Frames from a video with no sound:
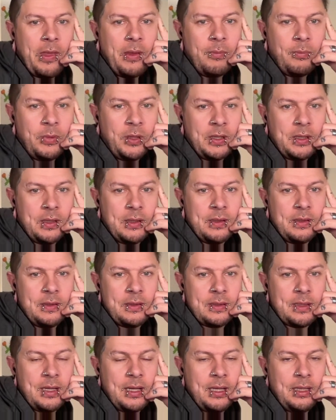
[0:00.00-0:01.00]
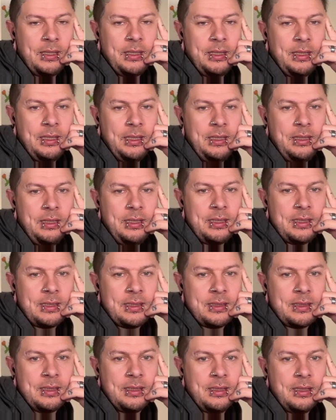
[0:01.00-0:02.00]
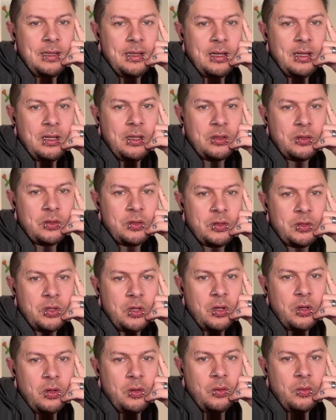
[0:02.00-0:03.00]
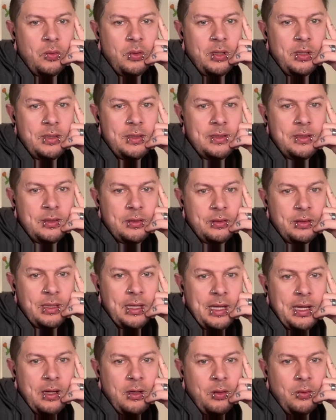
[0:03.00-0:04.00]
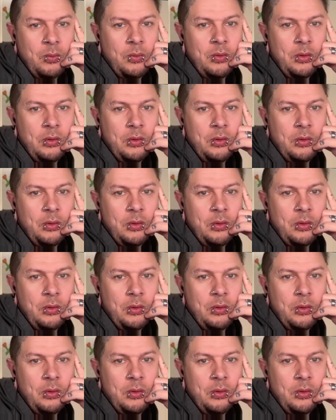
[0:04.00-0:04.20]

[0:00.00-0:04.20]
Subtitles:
Because I need this to not show until now.